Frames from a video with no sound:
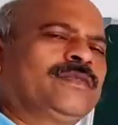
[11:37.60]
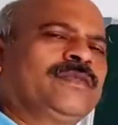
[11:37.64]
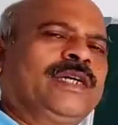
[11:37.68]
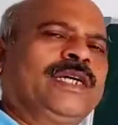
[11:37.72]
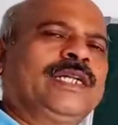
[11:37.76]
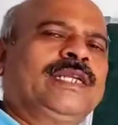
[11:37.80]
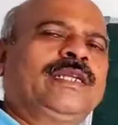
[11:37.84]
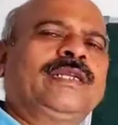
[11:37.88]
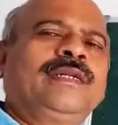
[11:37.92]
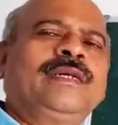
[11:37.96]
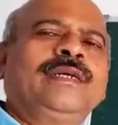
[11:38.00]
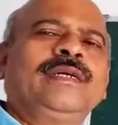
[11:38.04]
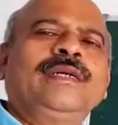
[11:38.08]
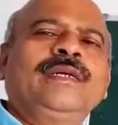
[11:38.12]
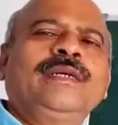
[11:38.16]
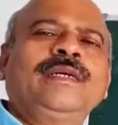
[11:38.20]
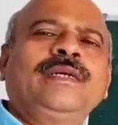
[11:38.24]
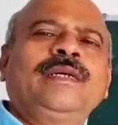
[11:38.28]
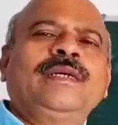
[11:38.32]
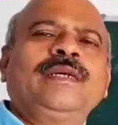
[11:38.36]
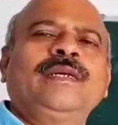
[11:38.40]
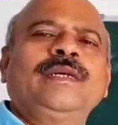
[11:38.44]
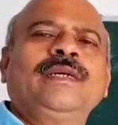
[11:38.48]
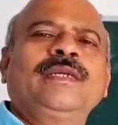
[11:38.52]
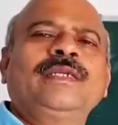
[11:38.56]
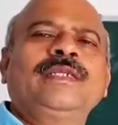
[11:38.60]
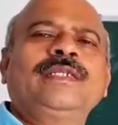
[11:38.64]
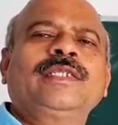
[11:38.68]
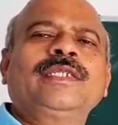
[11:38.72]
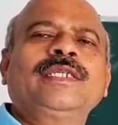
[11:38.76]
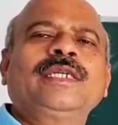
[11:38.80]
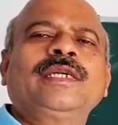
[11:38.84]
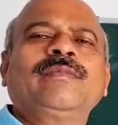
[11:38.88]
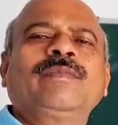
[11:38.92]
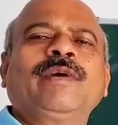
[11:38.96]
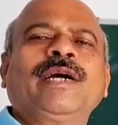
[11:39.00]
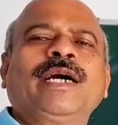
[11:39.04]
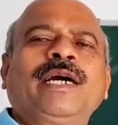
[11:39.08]
1,
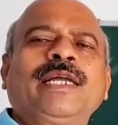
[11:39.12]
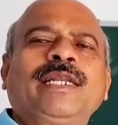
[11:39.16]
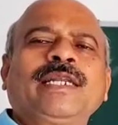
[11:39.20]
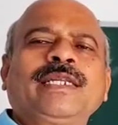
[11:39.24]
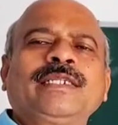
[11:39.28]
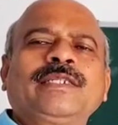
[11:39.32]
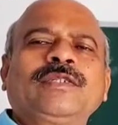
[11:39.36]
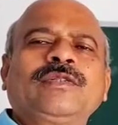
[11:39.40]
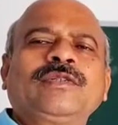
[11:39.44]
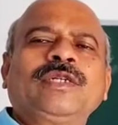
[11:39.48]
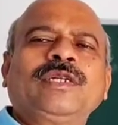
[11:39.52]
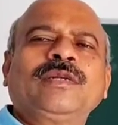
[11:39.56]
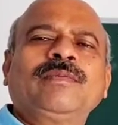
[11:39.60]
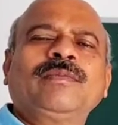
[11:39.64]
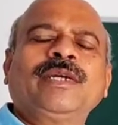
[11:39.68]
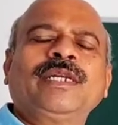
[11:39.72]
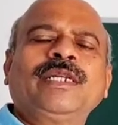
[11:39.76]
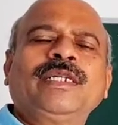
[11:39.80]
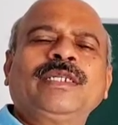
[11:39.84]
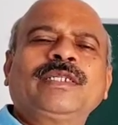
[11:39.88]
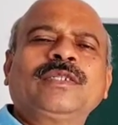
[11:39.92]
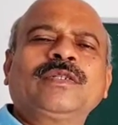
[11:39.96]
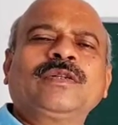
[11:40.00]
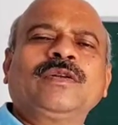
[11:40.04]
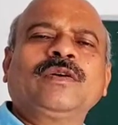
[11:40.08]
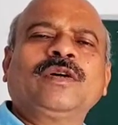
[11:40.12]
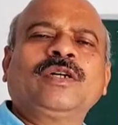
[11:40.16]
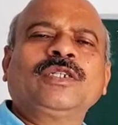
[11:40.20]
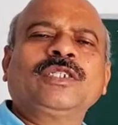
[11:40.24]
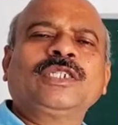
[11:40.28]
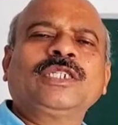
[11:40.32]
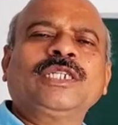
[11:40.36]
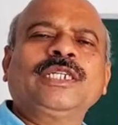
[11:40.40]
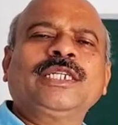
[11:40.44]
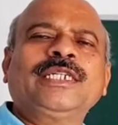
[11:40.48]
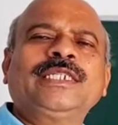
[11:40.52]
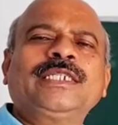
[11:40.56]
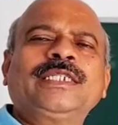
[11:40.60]
sigma r raised to n minus 1
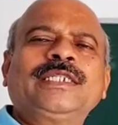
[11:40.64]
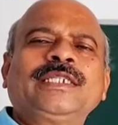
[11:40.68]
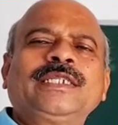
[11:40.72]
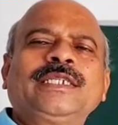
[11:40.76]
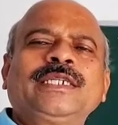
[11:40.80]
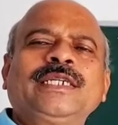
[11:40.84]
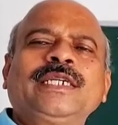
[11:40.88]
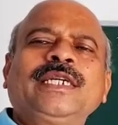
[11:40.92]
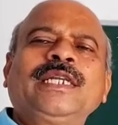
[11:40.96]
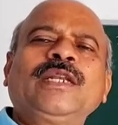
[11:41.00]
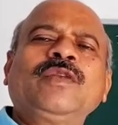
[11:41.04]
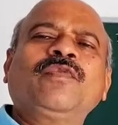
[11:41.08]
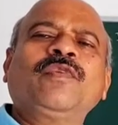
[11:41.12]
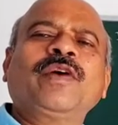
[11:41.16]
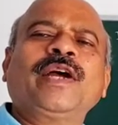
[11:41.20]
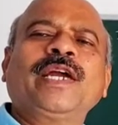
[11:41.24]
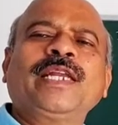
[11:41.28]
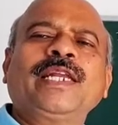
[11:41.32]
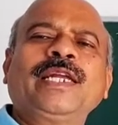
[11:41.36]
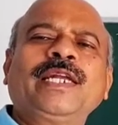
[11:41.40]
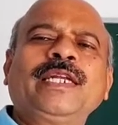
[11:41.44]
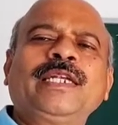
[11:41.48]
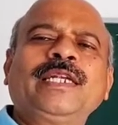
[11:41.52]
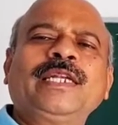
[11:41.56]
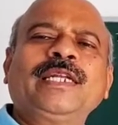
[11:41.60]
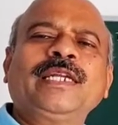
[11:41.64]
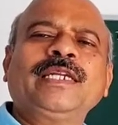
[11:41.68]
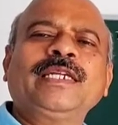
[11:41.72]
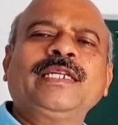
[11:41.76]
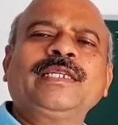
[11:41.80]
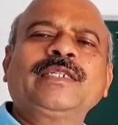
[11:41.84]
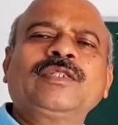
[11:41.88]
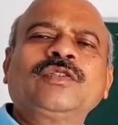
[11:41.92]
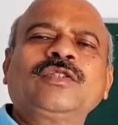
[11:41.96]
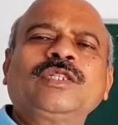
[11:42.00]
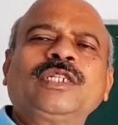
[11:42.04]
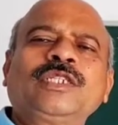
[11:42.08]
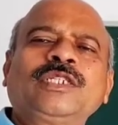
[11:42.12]
oscillates infinitely.
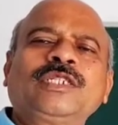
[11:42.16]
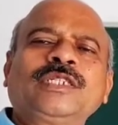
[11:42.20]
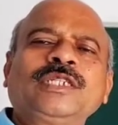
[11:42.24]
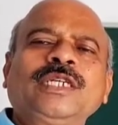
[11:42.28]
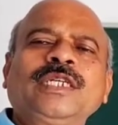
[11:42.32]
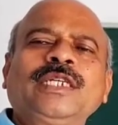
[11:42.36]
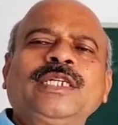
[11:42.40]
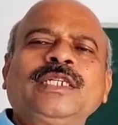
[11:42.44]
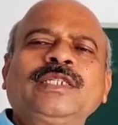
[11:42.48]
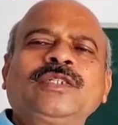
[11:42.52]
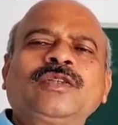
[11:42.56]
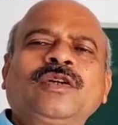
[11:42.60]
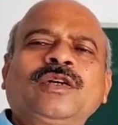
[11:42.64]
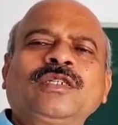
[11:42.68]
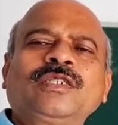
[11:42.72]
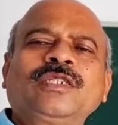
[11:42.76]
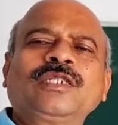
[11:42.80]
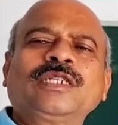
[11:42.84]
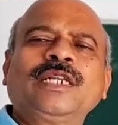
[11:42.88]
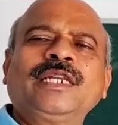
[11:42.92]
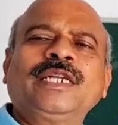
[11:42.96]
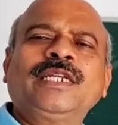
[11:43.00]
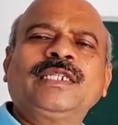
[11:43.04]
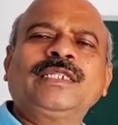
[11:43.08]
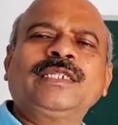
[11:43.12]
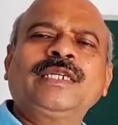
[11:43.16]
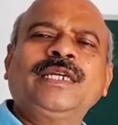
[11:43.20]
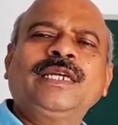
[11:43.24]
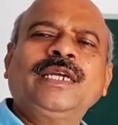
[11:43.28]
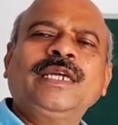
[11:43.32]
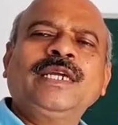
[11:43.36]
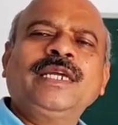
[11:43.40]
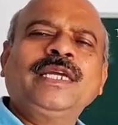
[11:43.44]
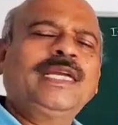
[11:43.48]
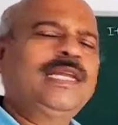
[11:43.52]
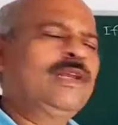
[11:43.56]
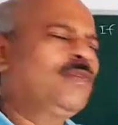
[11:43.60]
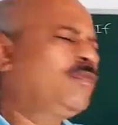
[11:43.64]
So the series oscillates
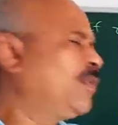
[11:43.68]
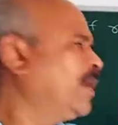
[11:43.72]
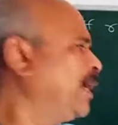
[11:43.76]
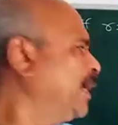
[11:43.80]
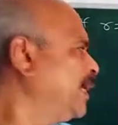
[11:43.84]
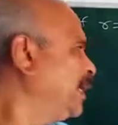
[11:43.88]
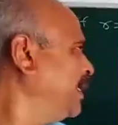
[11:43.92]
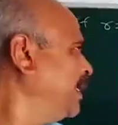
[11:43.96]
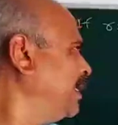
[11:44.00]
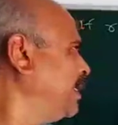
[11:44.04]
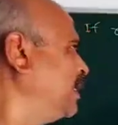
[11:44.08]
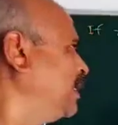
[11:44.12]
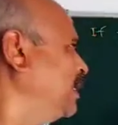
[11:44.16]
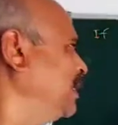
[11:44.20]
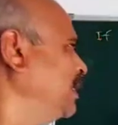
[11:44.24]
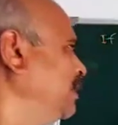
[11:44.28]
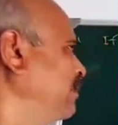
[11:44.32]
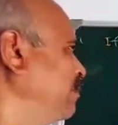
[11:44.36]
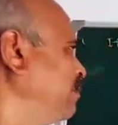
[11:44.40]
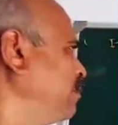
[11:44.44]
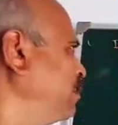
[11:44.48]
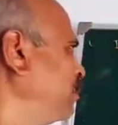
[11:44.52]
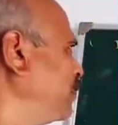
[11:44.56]
infinitely.